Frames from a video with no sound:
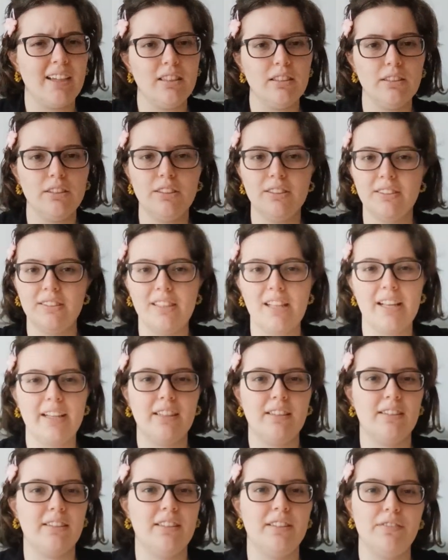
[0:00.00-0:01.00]
can,
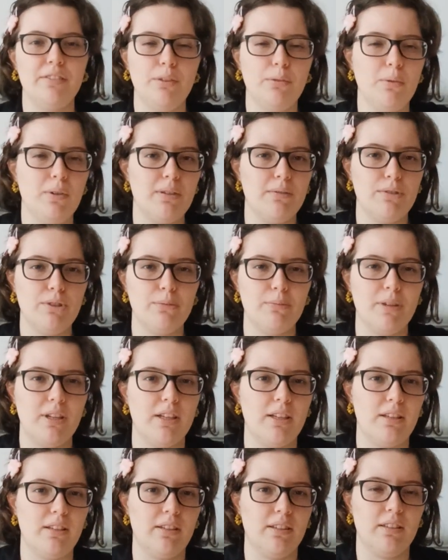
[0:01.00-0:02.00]
like, if you want to
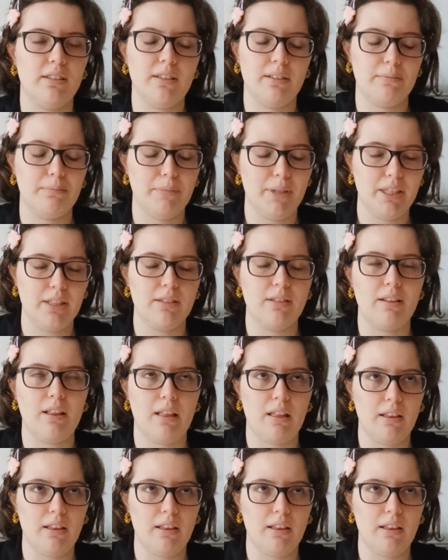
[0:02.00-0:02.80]
make me,